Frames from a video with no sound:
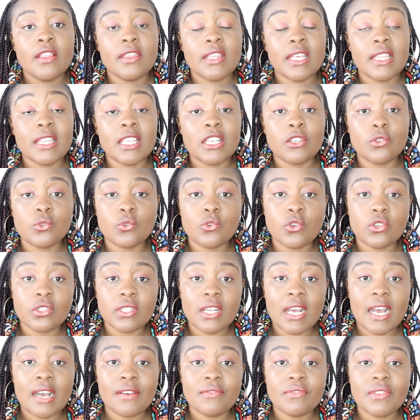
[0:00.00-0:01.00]
that they do not
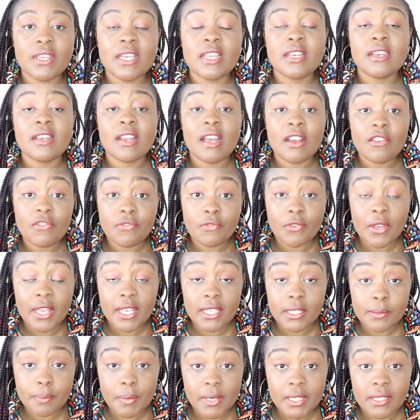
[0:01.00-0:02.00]
have the enough
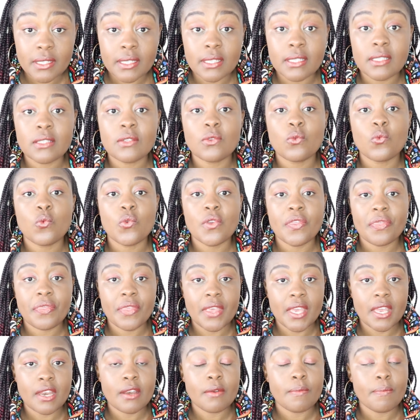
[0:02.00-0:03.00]
expertise
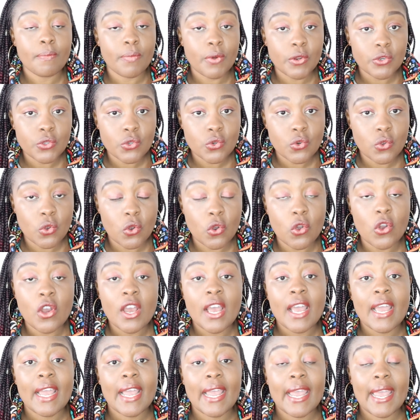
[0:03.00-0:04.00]
within Portugal
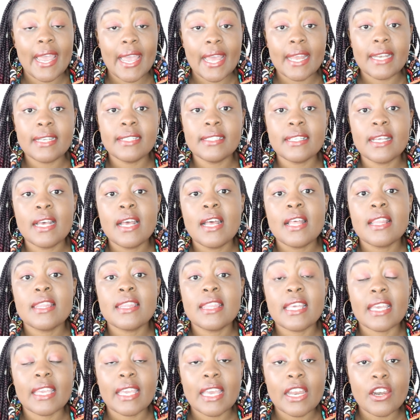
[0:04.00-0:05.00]
and
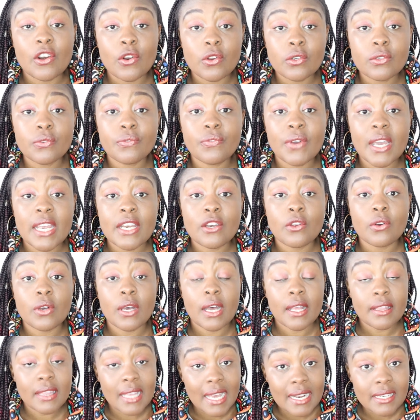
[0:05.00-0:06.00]
they cannot find
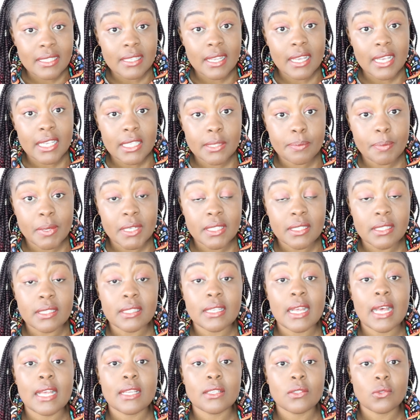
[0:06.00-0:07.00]
that
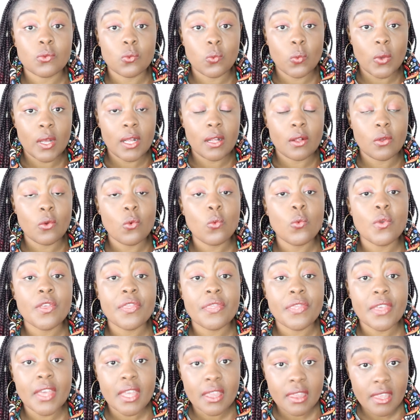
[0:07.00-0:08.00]
expertise as well
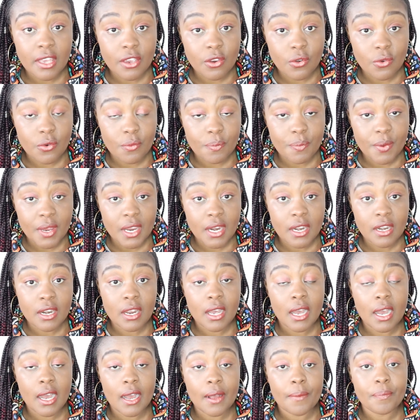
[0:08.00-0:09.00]
within the European
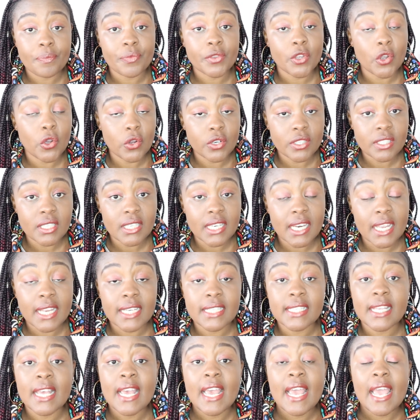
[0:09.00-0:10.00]

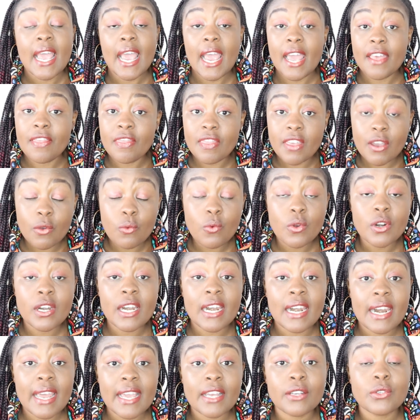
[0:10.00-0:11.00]
continent, and they would
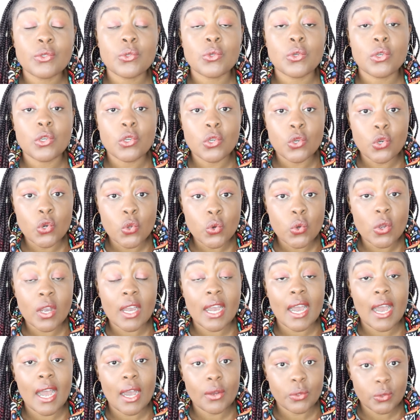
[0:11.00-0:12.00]
like to
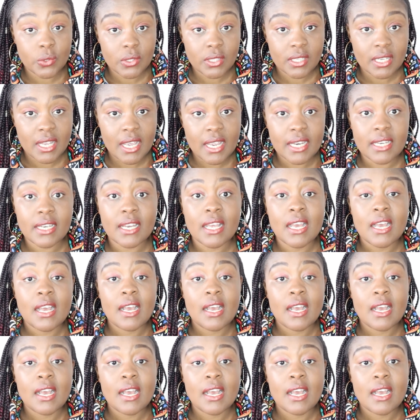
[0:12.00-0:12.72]
look outside